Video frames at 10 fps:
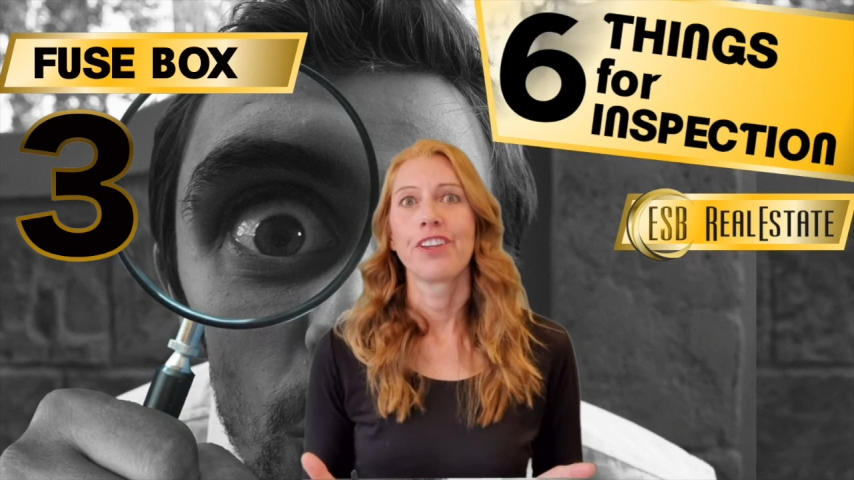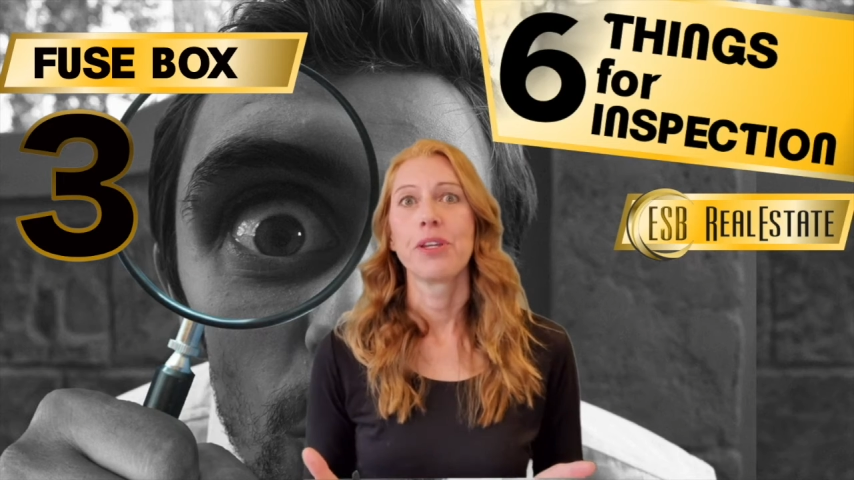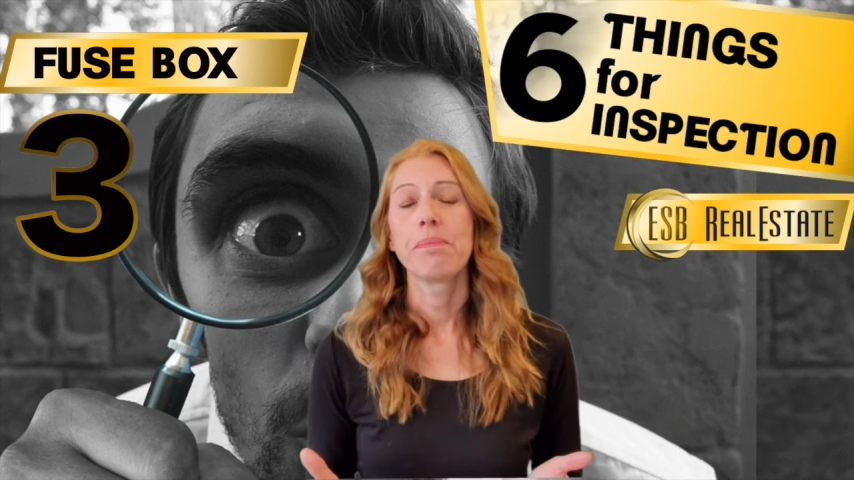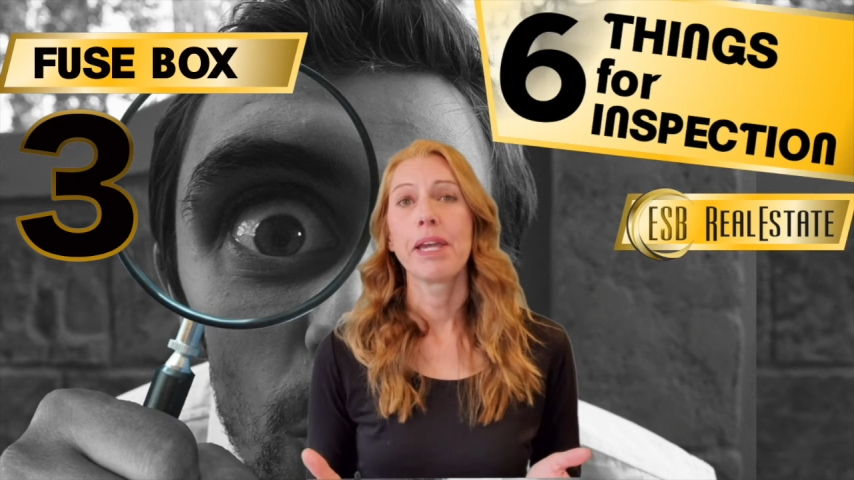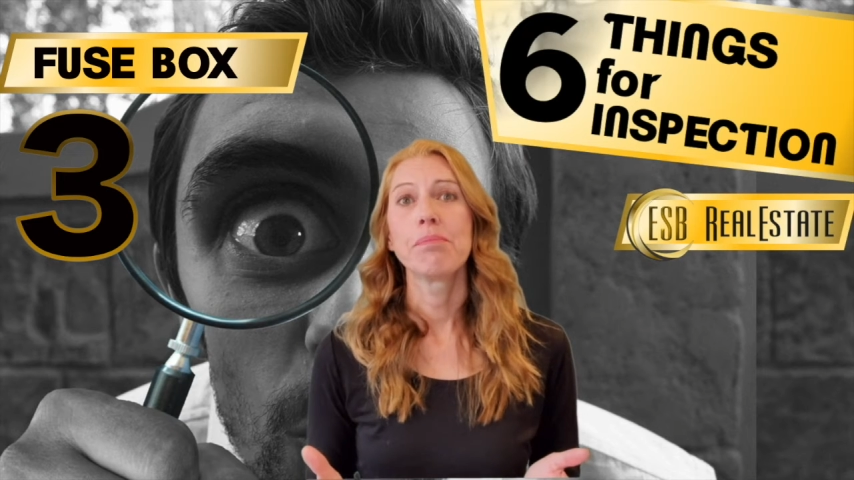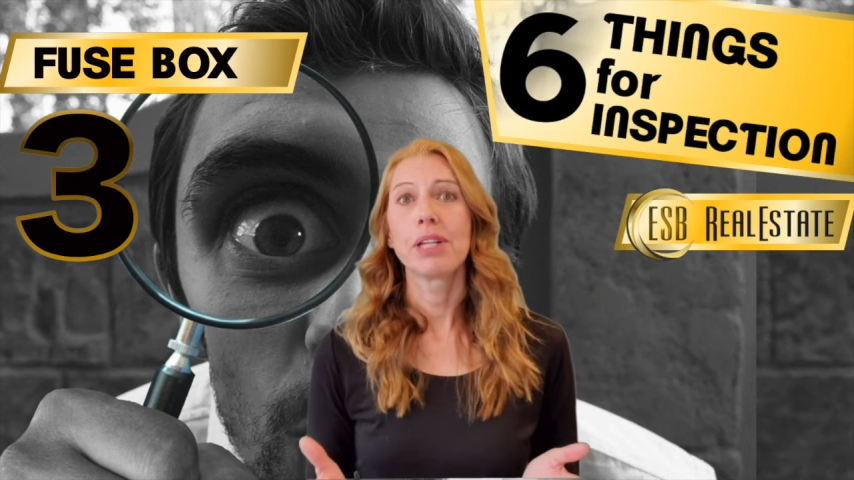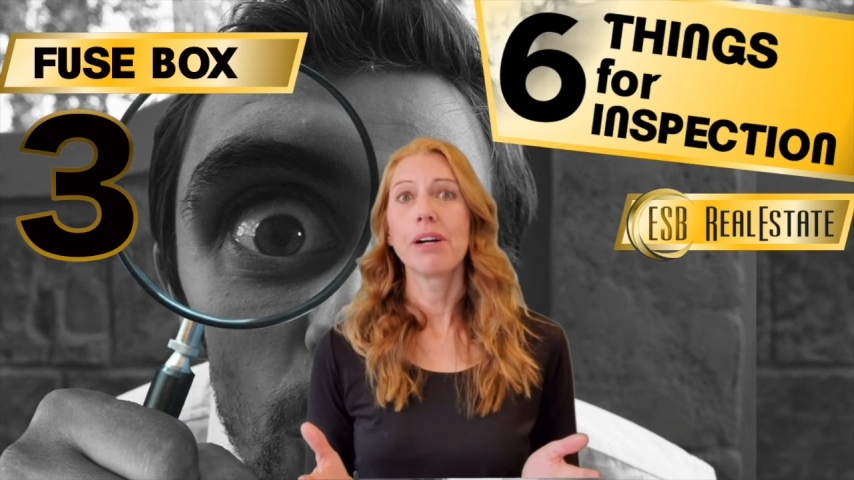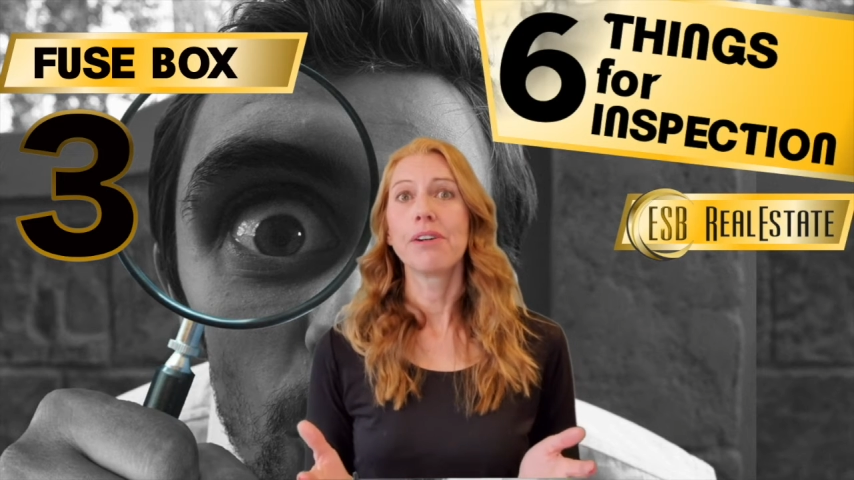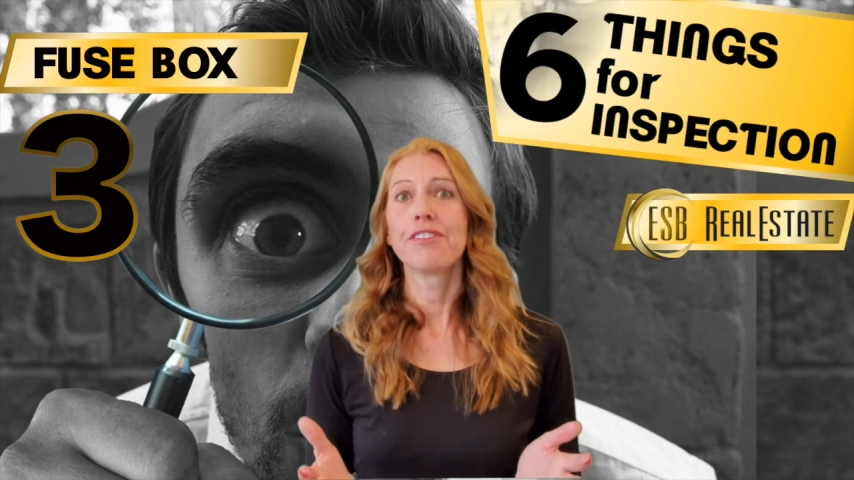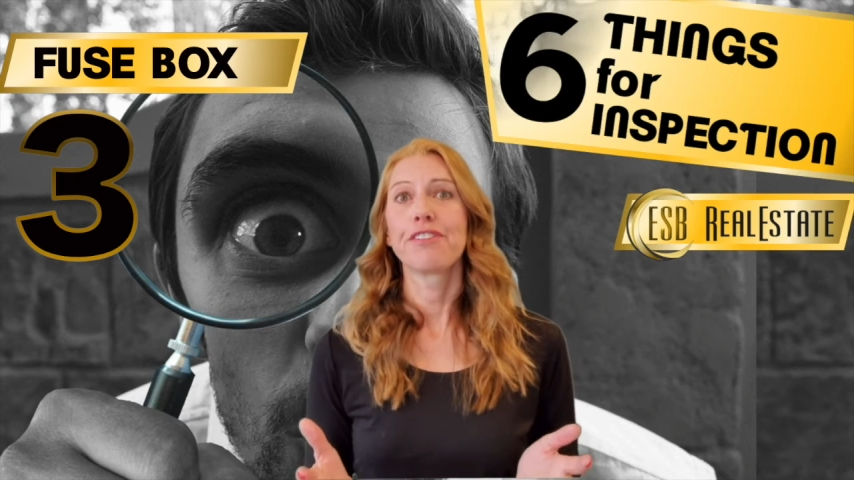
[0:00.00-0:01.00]
You may
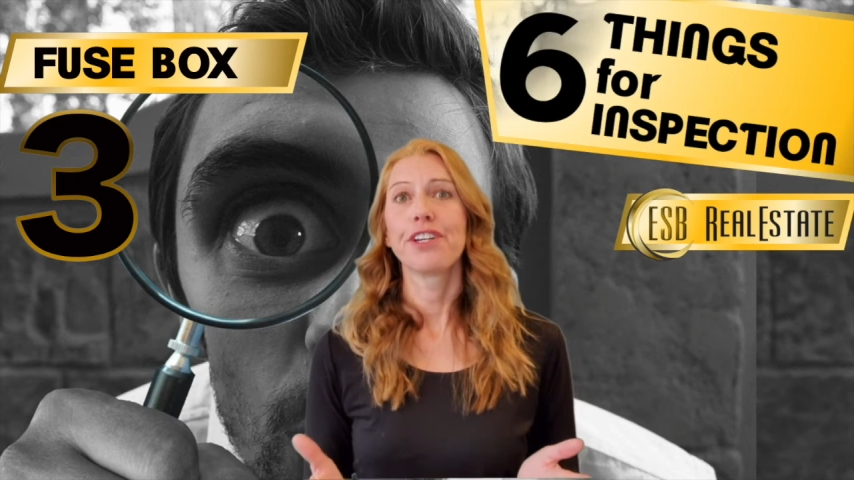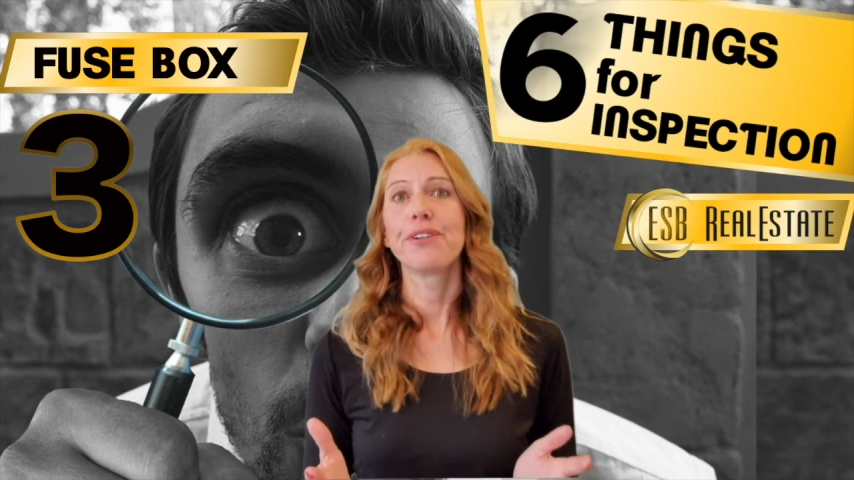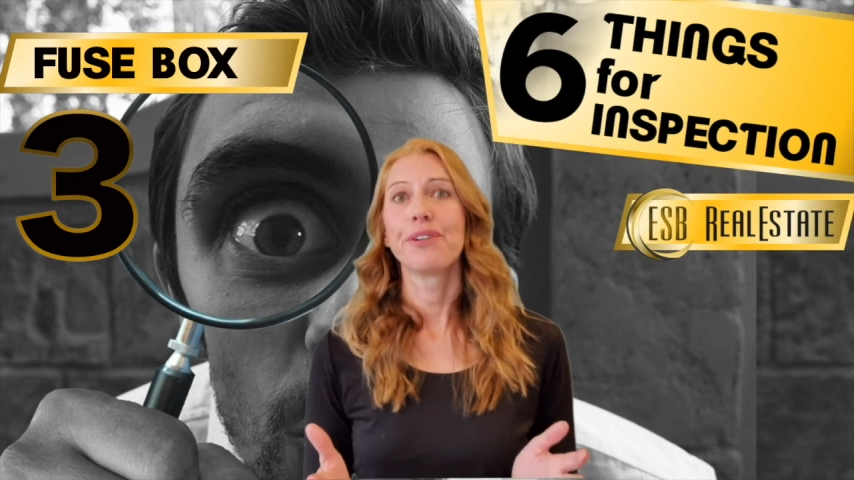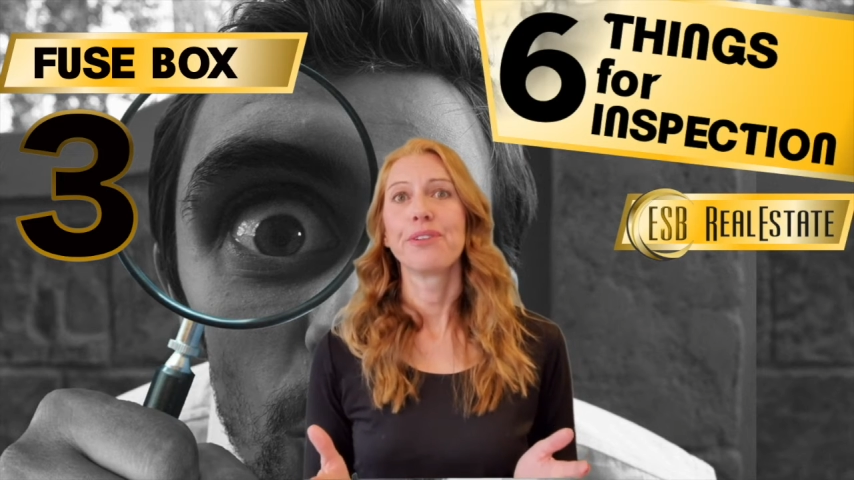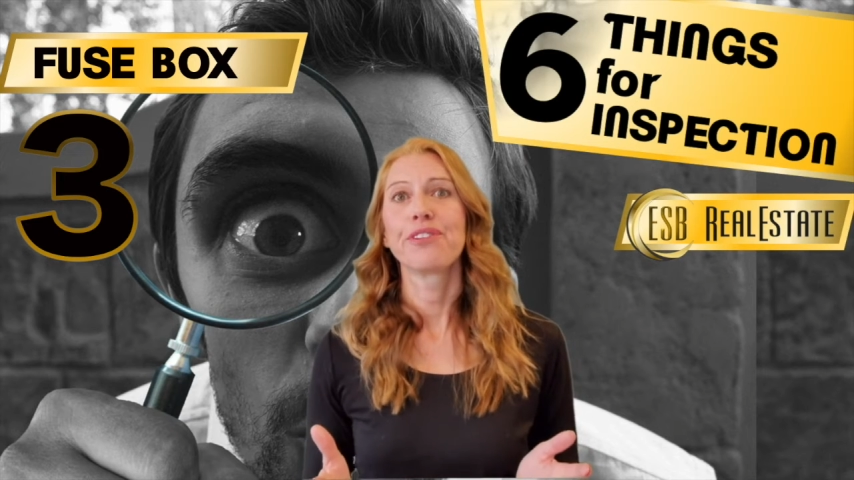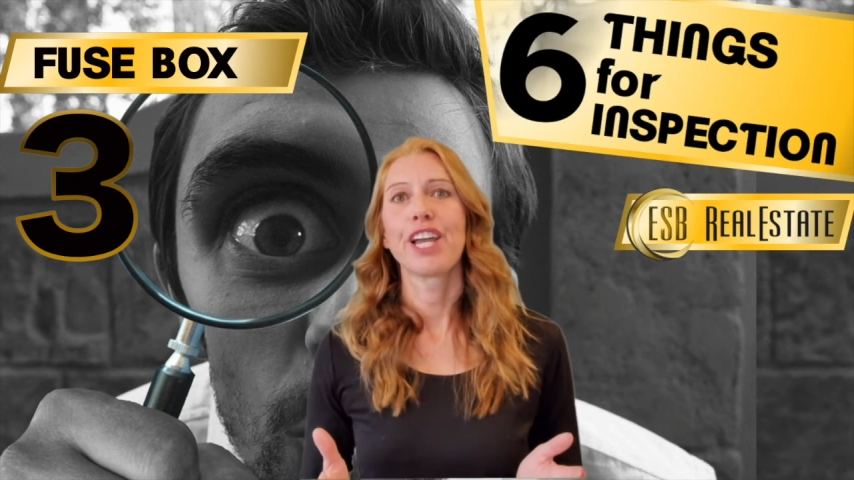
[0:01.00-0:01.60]
blow a fuse